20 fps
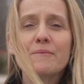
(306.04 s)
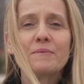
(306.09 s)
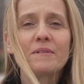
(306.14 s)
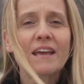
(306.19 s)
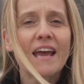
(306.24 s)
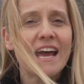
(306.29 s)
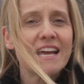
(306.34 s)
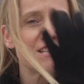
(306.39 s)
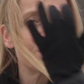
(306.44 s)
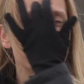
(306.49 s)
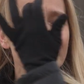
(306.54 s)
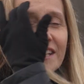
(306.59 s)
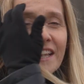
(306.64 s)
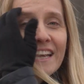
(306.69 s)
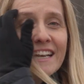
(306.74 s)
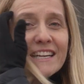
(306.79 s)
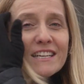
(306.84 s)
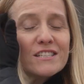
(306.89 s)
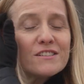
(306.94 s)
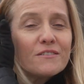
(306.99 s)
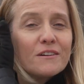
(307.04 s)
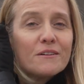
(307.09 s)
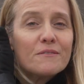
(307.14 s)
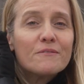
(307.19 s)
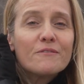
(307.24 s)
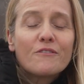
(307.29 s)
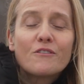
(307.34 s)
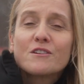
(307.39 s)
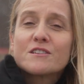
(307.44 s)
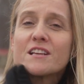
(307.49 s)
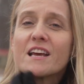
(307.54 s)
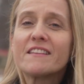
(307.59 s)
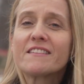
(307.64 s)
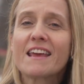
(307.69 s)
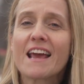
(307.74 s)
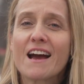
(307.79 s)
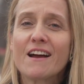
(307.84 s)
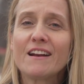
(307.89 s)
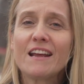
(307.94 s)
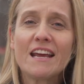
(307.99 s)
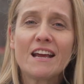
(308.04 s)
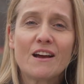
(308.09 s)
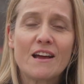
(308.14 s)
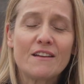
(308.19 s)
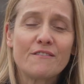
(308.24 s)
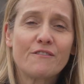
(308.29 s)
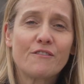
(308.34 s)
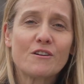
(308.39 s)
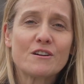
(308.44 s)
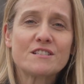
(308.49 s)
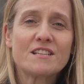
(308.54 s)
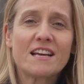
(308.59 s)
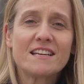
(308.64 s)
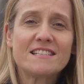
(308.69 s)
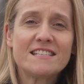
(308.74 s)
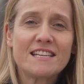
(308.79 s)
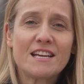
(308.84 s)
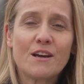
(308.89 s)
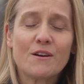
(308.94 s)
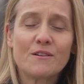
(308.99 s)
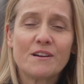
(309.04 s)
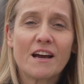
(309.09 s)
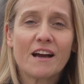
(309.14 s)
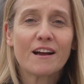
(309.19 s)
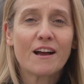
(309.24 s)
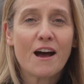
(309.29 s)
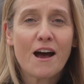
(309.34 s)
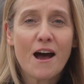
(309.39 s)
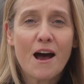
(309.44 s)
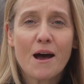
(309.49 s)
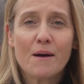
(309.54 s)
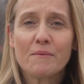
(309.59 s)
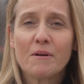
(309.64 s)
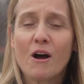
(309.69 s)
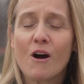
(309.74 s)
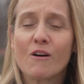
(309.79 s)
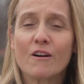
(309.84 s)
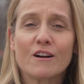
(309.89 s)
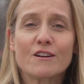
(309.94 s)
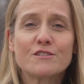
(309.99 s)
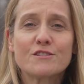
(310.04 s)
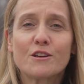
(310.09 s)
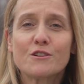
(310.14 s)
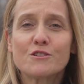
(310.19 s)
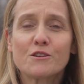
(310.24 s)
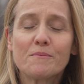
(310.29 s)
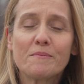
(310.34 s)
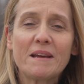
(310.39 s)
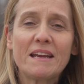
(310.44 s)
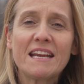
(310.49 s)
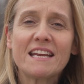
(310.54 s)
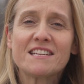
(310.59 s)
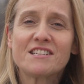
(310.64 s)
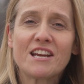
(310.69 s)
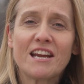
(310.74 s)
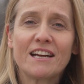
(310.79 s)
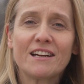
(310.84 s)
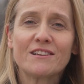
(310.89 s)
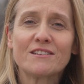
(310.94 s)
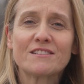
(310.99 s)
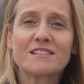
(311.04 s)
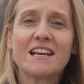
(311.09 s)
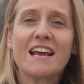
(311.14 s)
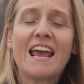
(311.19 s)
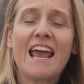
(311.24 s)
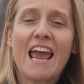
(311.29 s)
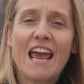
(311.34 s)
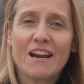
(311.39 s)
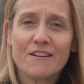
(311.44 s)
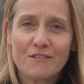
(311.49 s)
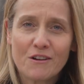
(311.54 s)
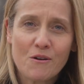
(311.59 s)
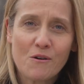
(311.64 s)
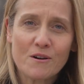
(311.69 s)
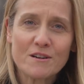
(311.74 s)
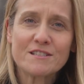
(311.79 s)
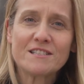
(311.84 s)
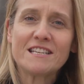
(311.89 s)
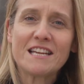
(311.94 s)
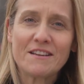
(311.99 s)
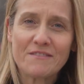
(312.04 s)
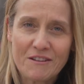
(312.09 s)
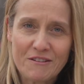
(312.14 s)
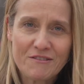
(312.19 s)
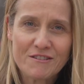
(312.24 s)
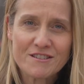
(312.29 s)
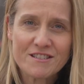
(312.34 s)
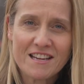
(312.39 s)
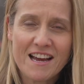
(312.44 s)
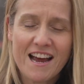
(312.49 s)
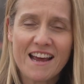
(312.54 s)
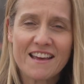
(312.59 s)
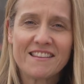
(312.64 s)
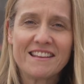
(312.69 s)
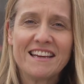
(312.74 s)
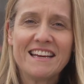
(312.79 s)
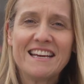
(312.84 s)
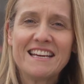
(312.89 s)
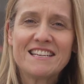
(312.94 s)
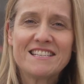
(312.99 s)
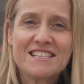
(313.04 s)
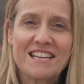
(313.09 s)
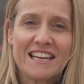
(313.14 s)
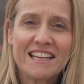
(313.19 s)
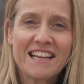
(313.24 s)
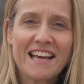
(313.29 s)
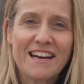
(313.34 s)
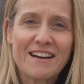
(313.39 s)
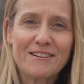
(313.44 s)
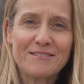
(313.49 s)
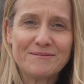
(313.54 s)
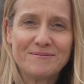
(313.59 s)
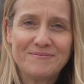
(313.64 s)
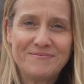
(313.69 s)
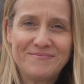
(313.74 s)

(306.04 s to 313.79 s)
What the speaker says: Catch the latest from Forsyth County at forsythco.com, on our social media channels, and of course, TV Forsyth. See you later.